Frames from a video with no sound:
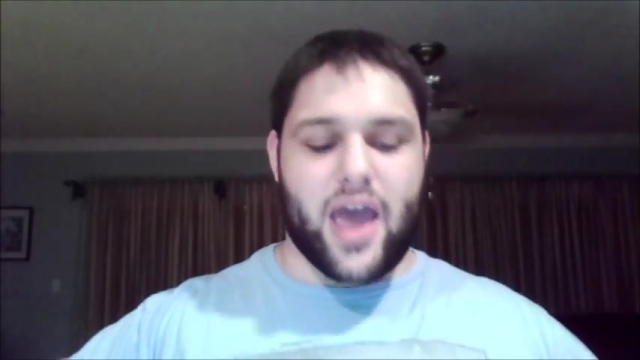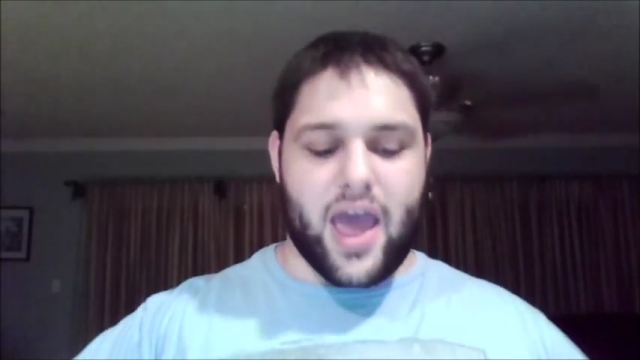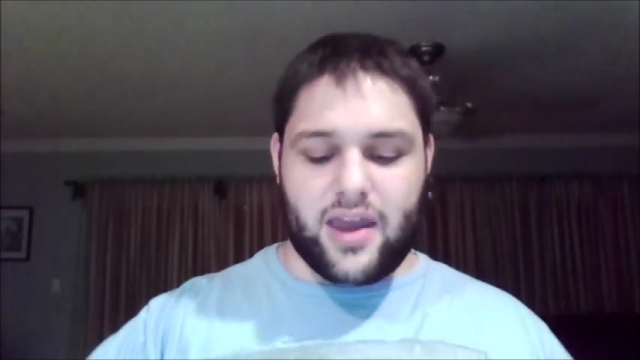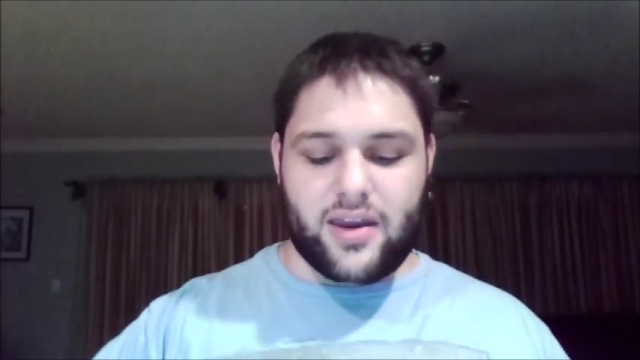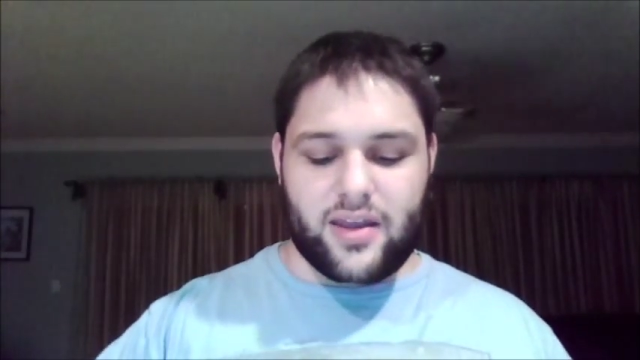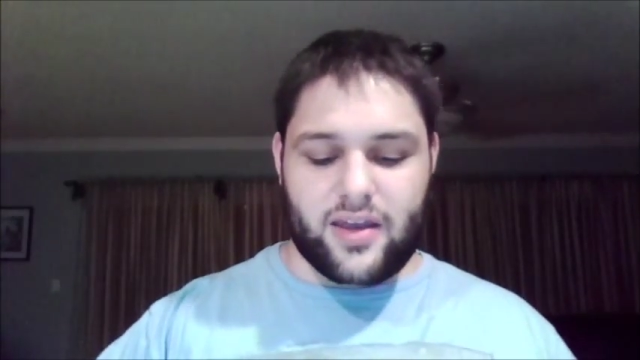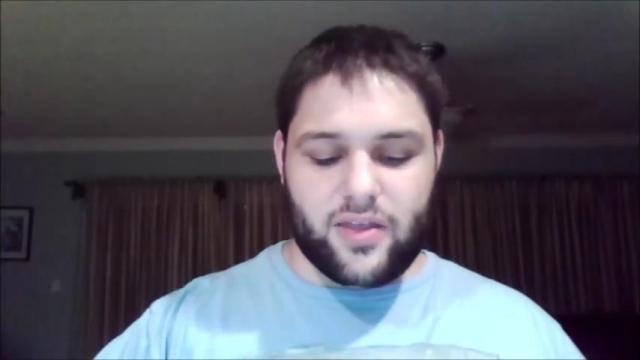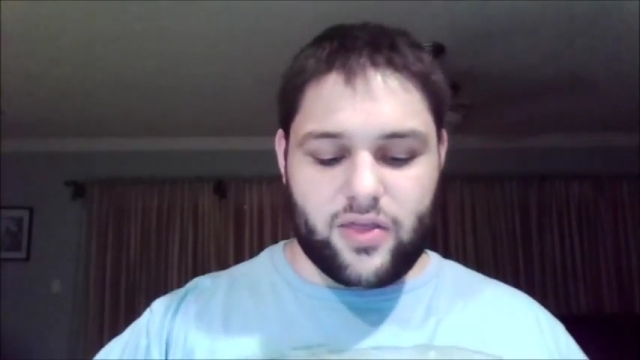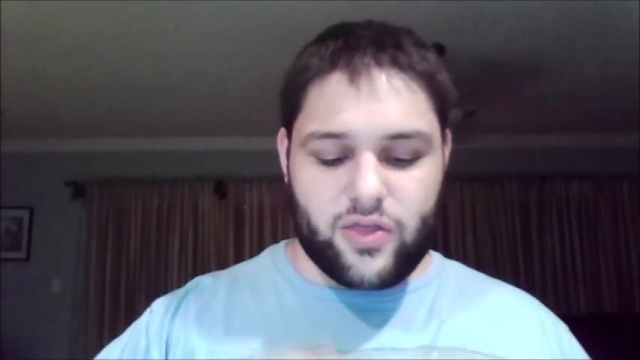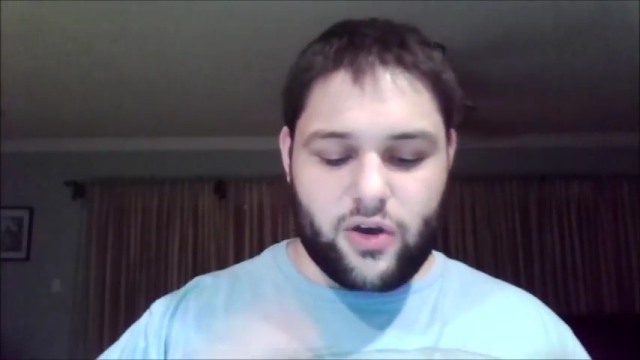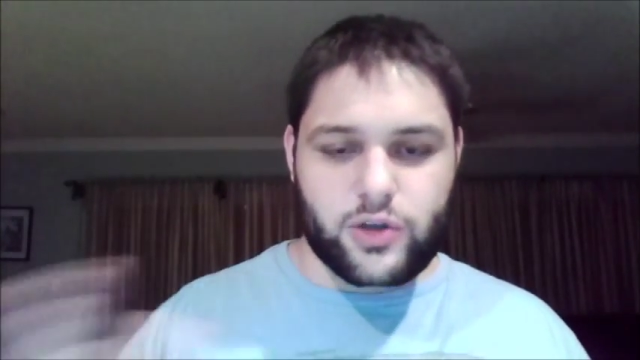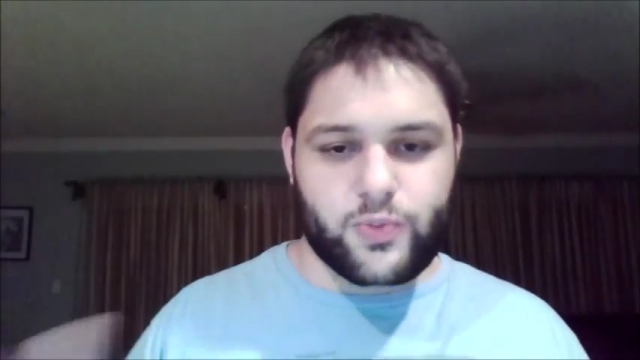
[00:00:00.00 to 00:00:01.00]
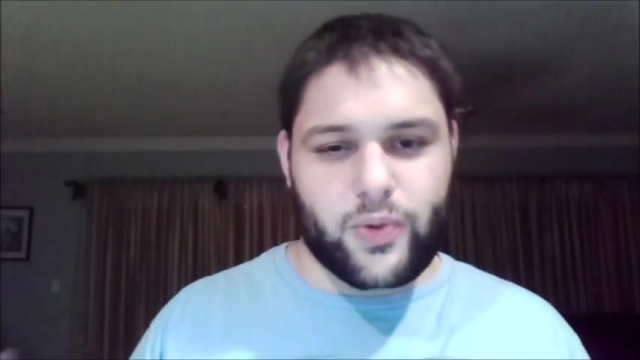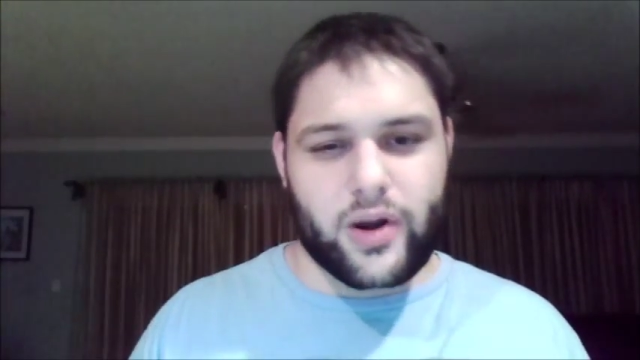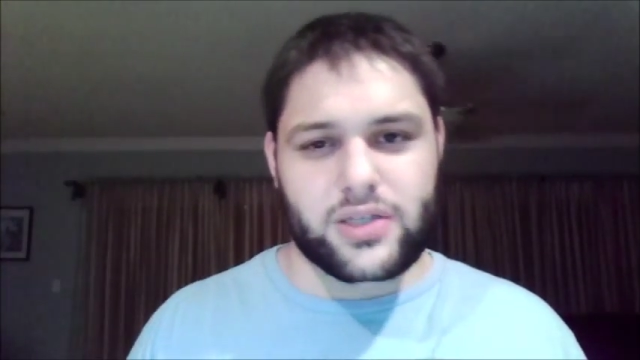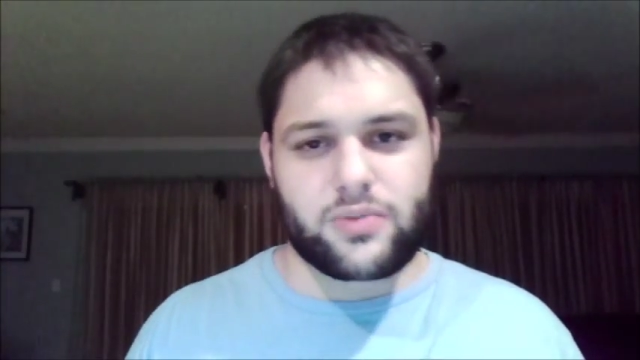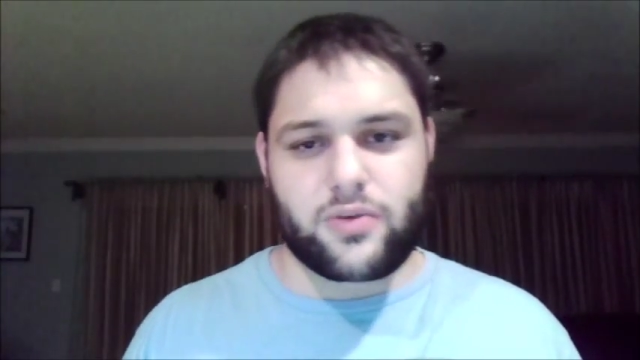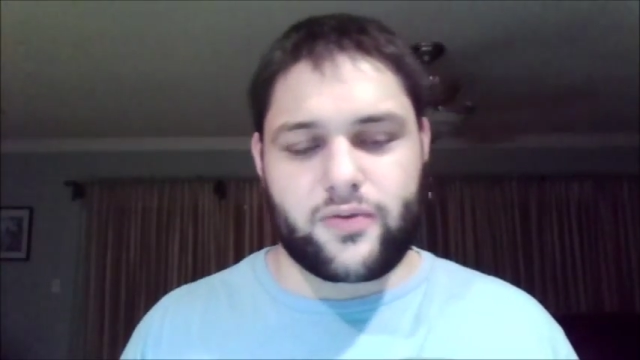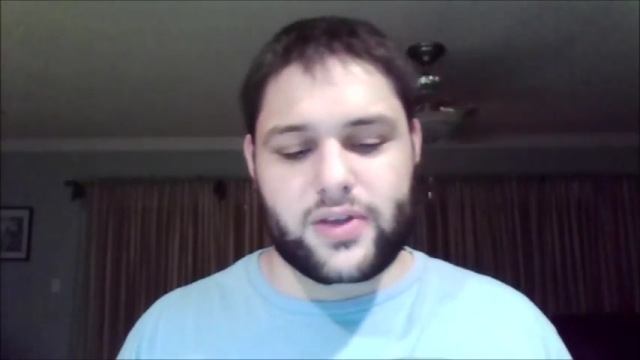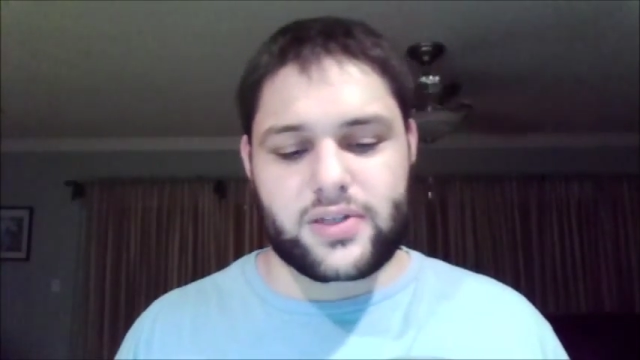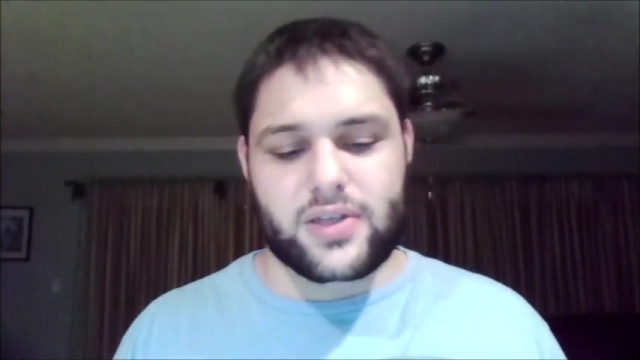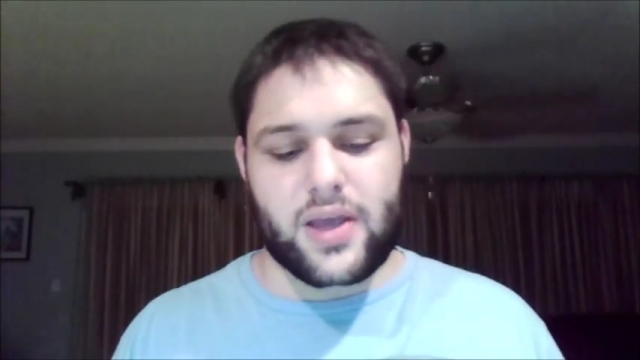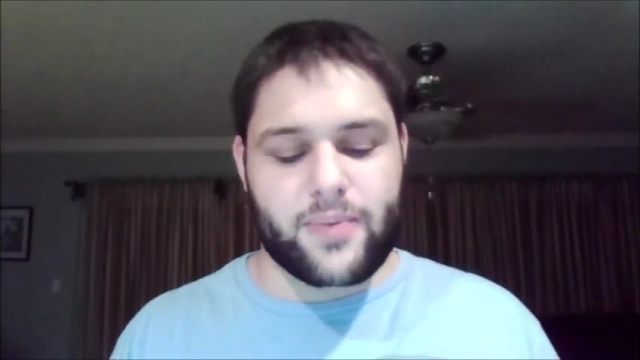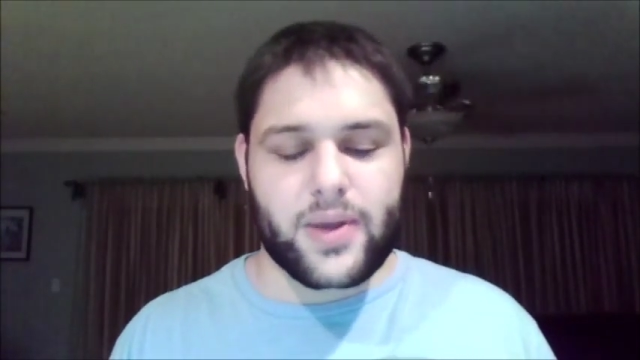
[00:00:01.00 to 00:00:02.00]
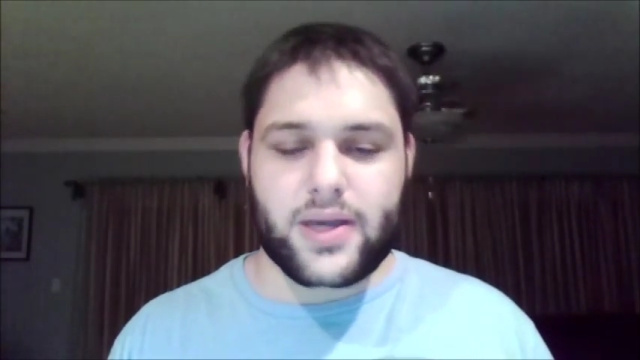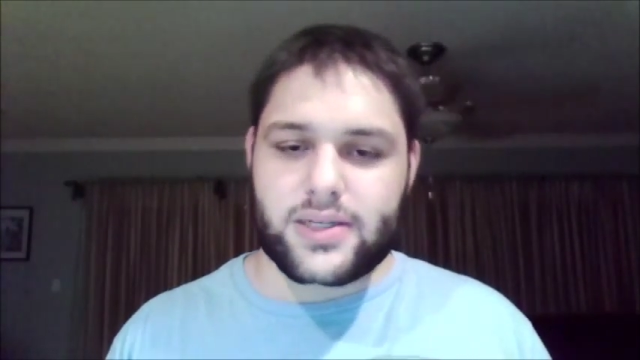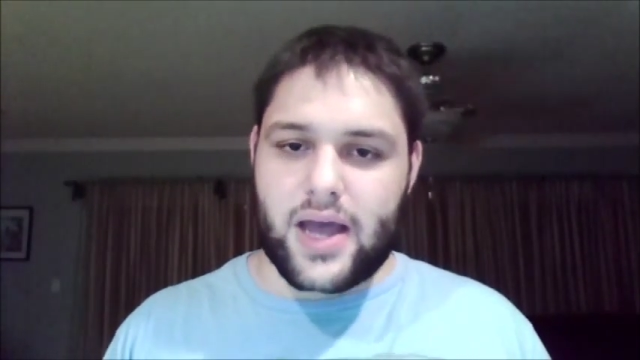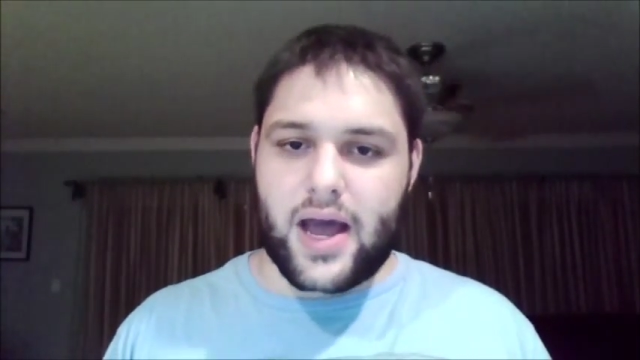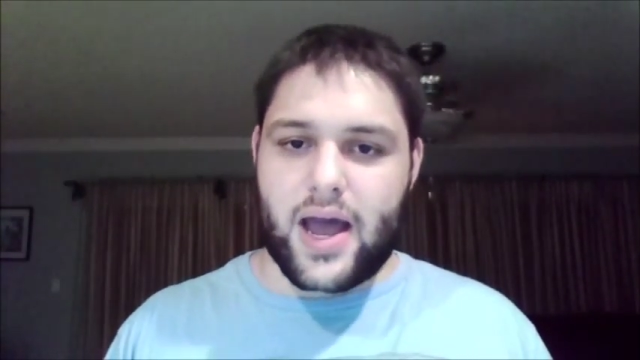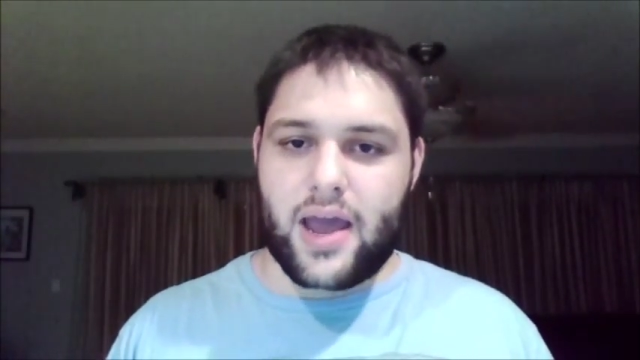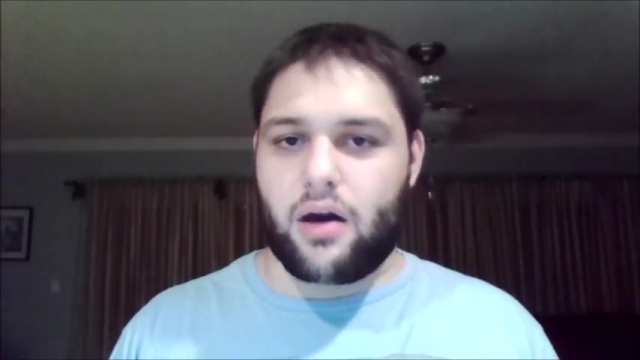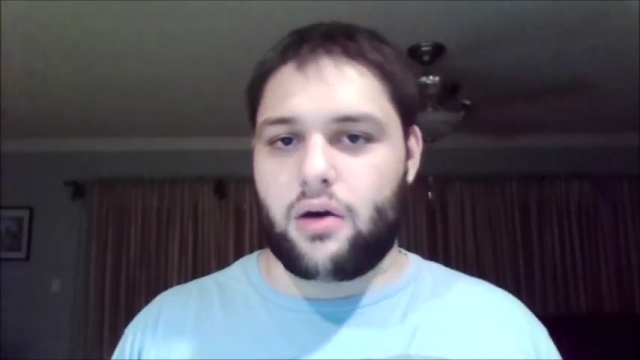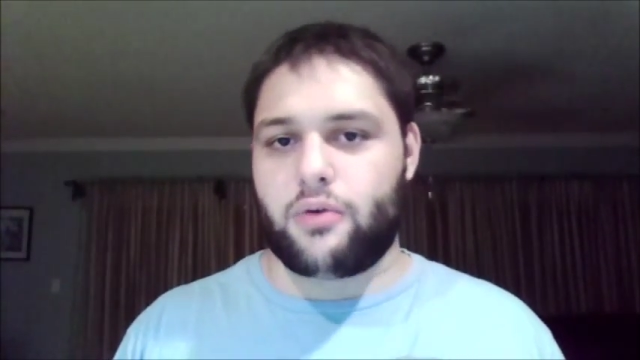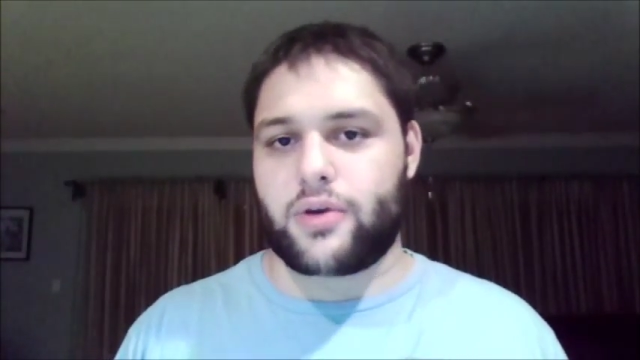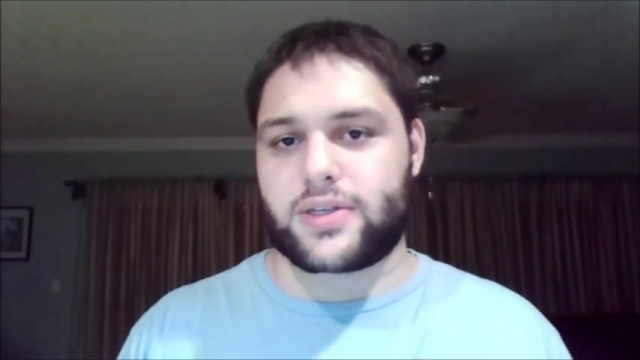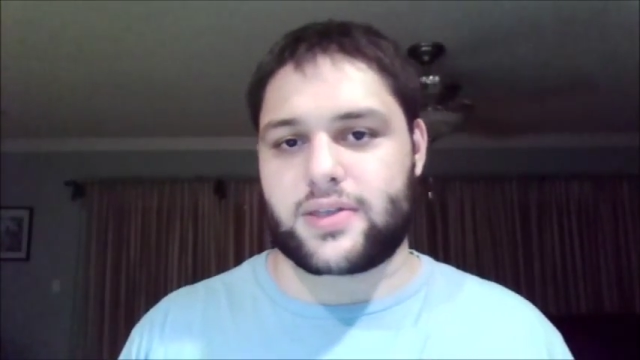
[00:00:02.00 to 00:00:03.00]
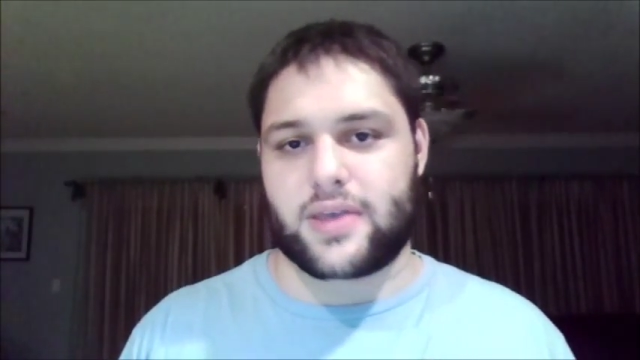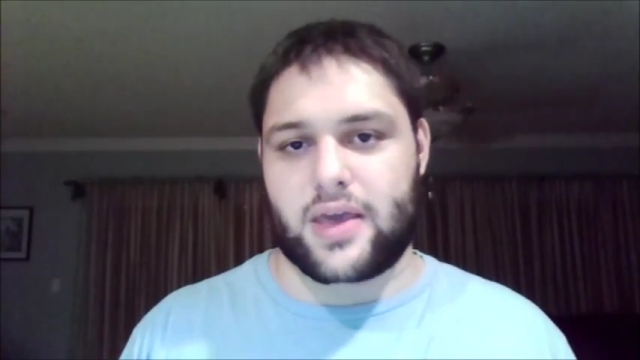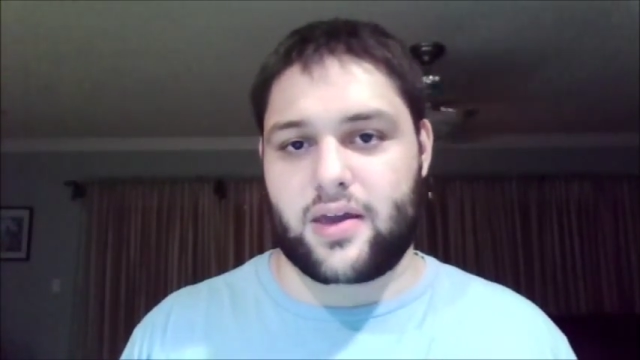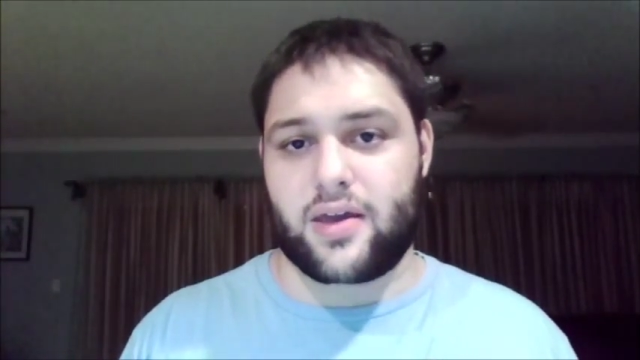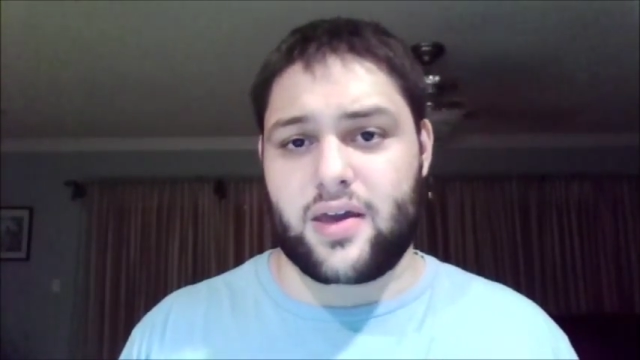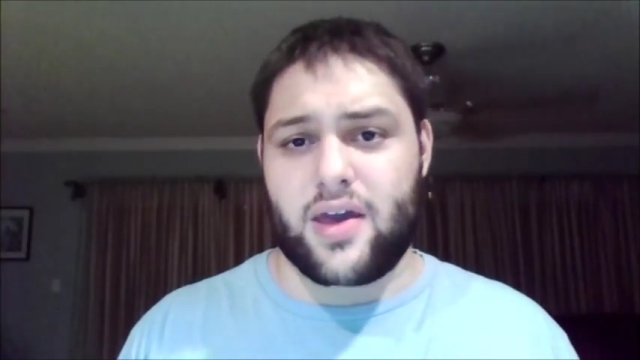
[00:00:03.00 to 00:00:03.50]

And those parts of the movies, because I always think